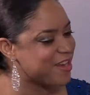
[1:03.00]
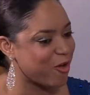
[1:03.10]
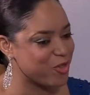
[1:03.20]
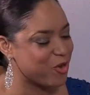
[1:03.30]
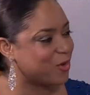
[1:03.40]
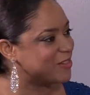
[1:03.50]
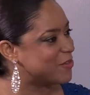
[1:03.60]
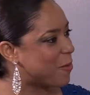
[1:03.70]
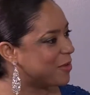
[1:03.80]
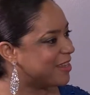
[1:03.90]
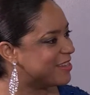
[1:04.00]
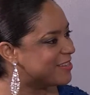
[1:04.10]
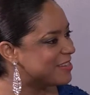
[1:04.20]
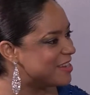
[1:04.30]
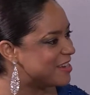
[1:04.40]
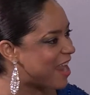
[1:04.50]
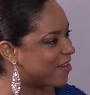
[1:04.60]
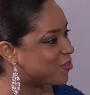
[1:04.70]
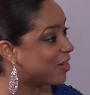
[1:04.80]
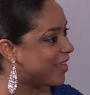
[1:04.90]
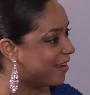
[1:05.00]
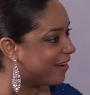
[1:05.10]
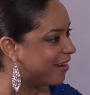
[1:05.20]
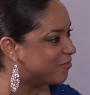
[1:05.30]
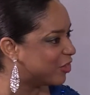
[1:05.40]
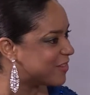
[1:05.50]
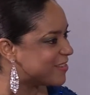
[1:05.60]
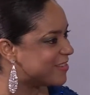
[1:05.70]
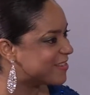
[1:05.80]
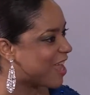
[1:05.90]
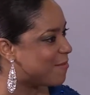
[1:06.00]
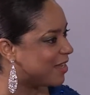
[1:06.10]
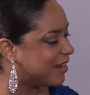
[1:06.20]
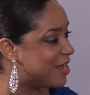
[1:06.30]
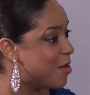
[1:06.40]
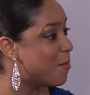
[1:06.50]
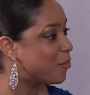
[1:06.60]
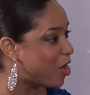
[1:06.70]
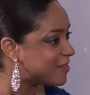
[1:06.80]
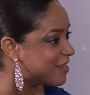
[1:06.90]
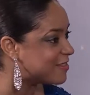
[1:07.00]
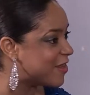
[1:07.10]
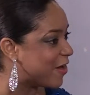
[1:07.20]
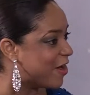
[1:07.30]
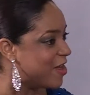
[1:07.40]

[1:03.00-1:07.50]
now you know what the topic is, natural hair versus chemically processed hair.